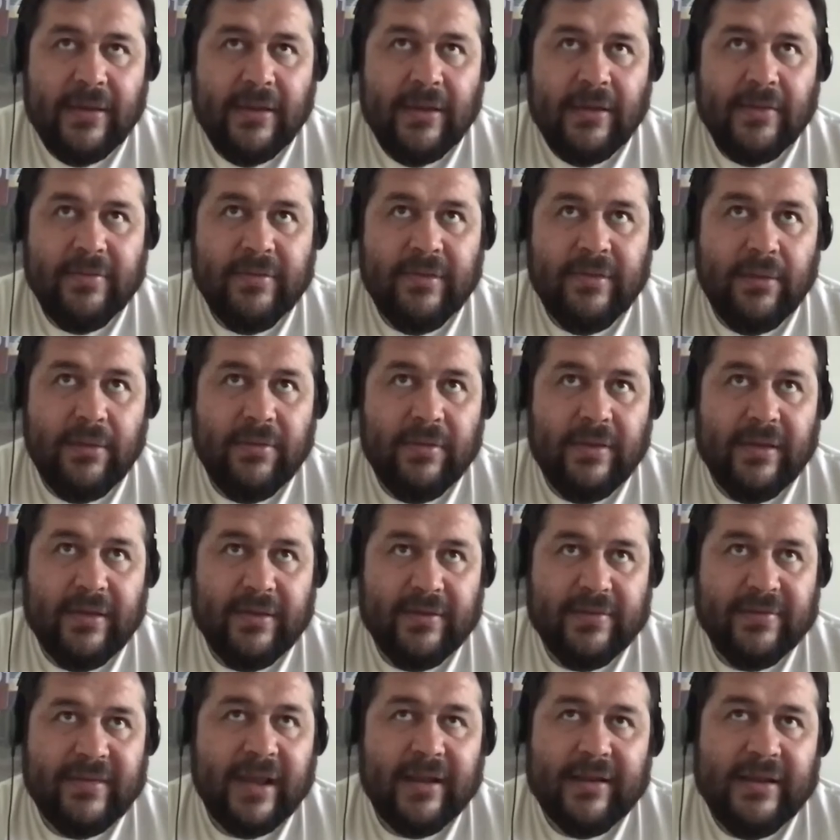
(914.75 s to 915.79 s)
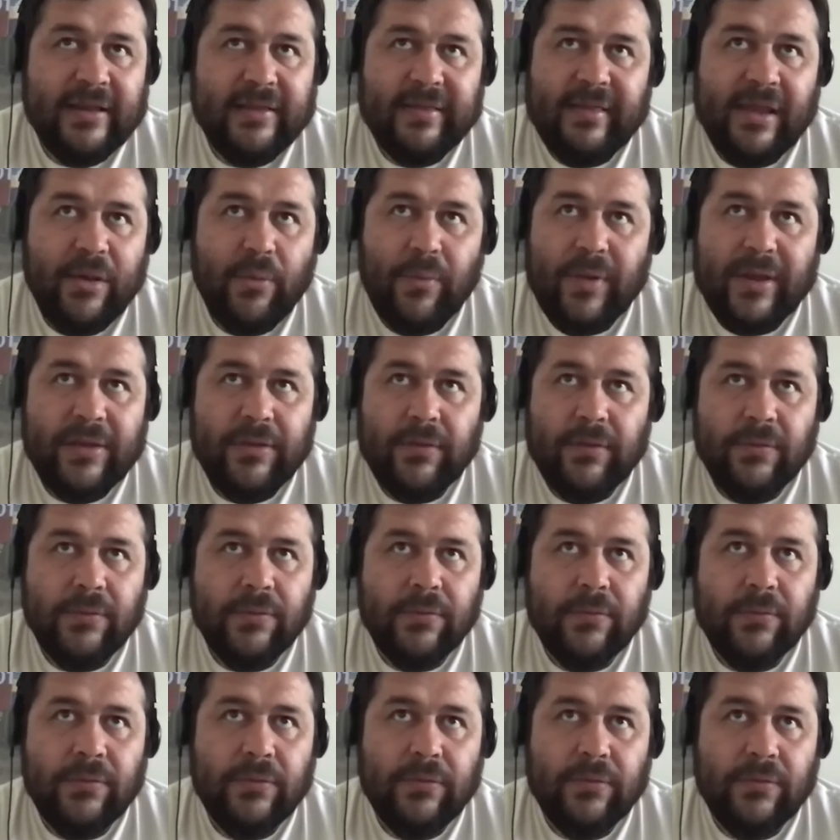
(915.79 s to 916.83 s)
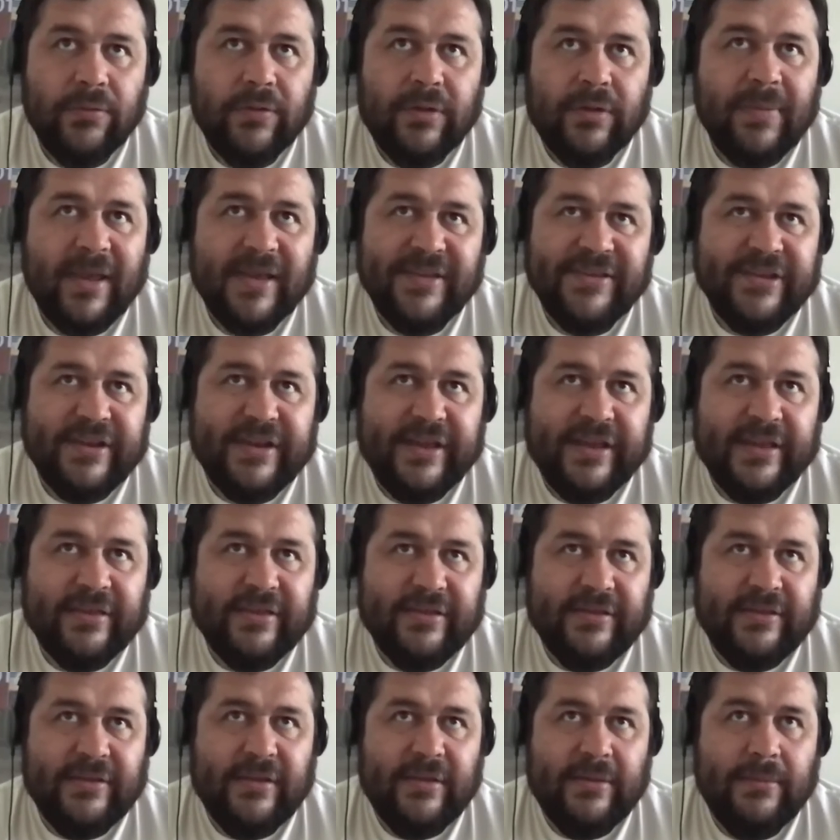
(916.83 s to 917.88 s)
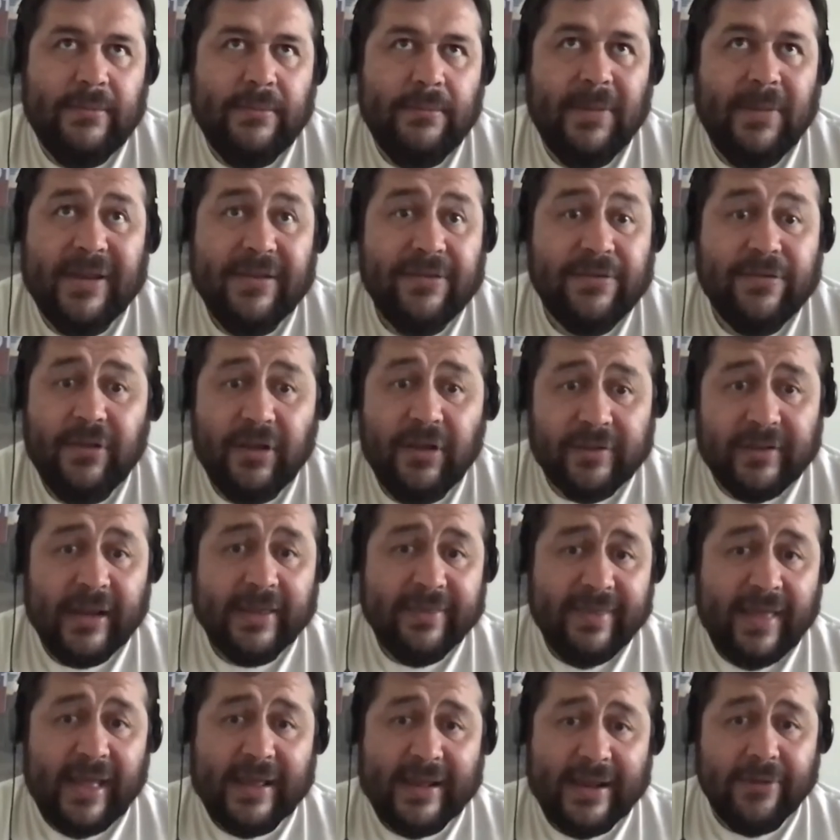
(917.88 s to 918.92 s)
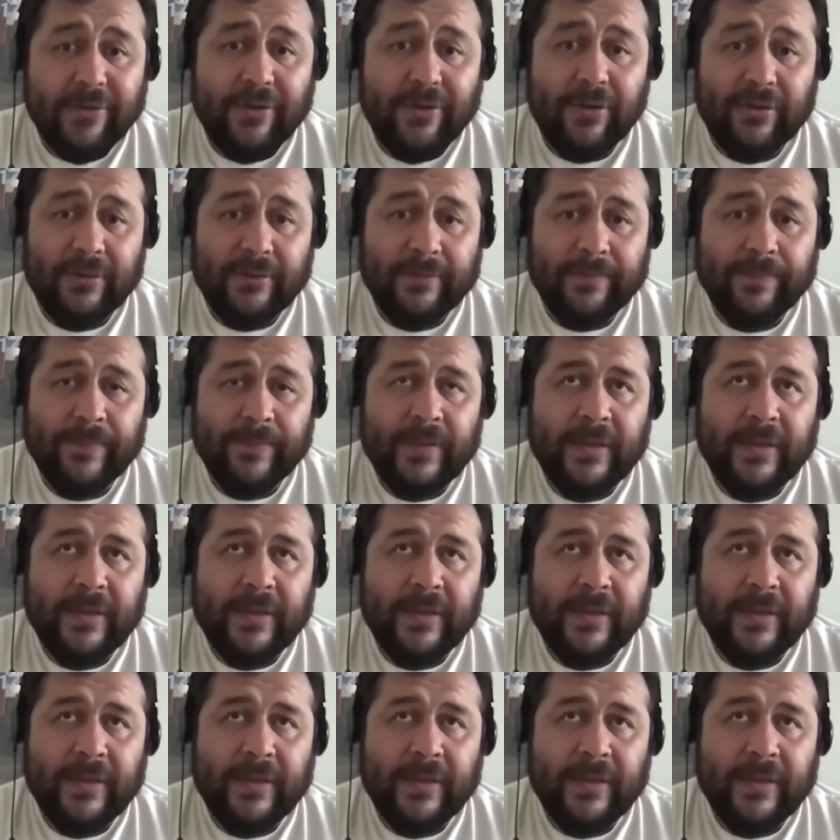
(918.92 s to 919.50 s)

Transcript: exactly the way you imagine it. But it's not like that at all.